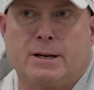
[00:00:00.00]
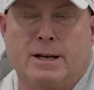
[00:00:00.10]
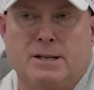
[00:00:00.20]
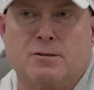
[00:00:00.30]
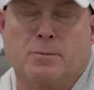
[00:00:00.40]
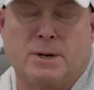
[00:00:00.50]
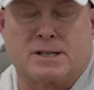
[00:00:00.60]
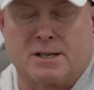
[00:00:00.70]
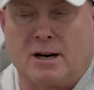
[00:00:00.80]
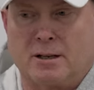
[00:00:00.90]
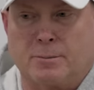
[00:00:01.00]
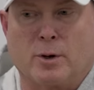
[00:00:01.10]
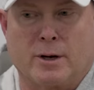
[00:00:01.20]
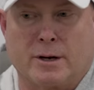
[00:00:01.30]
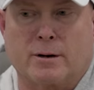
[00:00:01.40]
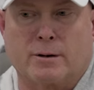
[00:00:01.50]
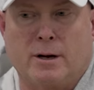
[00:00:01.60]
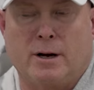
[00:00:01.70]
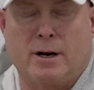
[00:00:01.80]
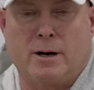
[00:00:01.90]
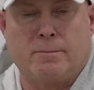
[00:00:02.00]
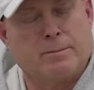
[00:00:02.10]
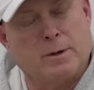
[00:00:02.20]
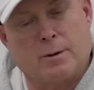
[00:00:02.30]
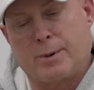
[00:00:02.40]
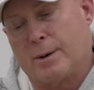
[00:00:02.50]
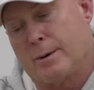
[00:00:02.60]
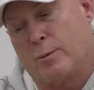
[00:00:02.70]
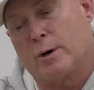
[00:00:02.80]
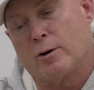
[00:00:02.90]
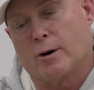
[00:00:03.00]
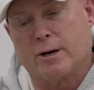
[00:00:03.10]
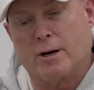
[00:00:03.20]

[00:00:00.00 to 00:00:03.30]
he's going to be a solid player. Um, but when you're a